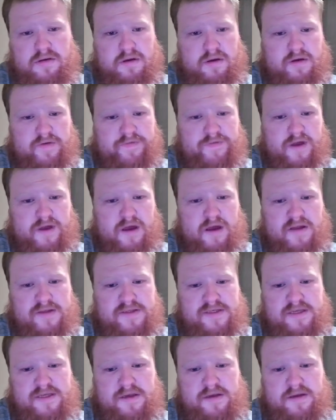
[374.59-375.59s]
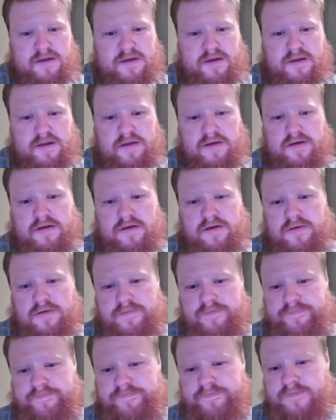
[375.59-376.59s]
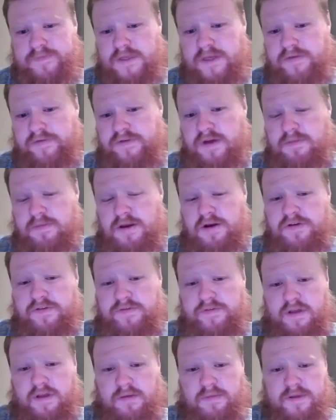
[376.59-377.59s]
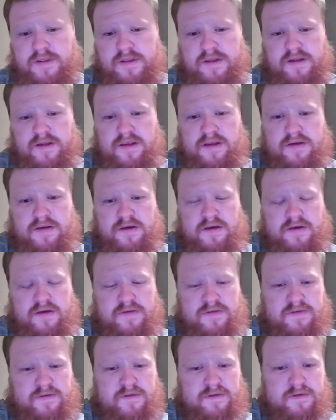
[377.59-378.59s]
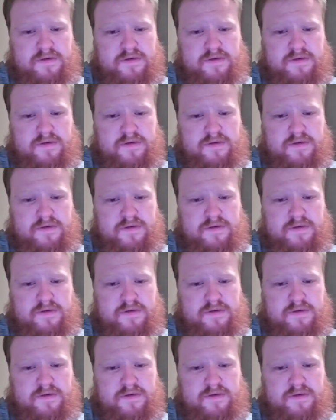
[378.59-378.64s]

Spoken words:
I've got better development than he does.